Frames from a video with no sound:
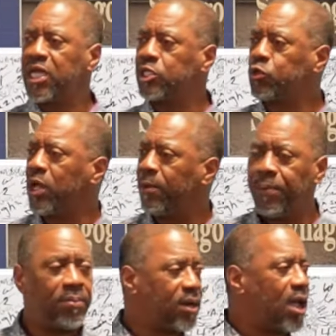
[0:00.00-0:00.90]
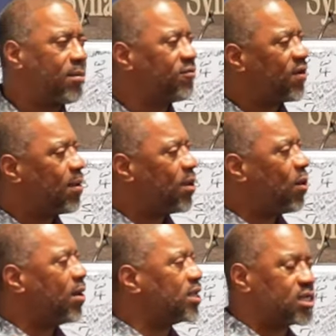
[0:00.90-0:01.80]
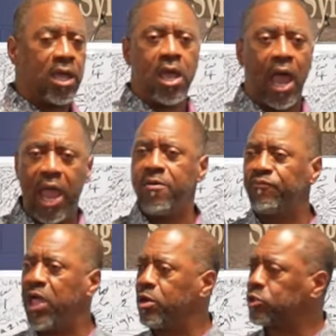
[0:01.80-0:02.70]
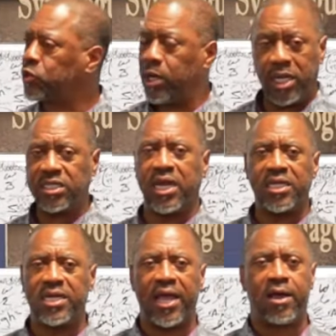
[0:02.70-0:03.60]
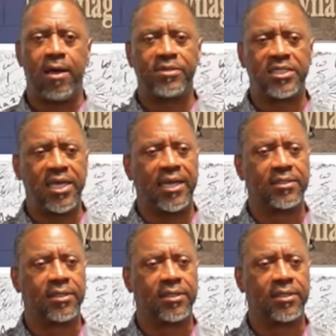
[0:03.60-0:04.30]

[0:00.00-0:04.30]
20 people coming to fight me, why I said, I ain't fear no 20. That's, that's not common sense.